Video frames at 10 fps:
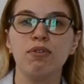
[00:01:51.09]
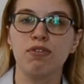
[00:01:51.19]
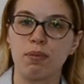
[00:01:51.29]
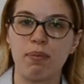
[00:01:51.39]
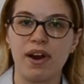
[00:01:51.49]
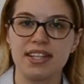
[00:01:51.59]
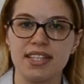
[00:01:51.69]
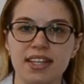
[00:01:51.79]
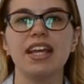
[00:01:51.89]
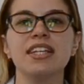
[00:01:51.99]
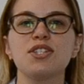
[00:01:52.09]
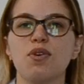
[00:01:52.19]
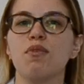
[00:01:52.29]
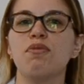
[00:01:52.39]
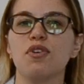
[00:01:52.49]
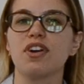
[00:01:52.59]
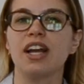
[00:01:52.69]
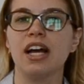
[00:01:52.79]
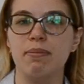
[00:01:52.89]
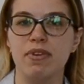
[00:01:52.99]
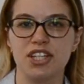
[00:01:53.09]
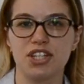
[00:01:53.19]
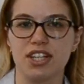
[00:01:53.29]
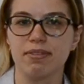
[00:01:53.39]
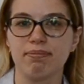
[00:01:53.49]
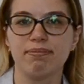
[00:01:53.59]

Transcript: for pricing and so for calibration.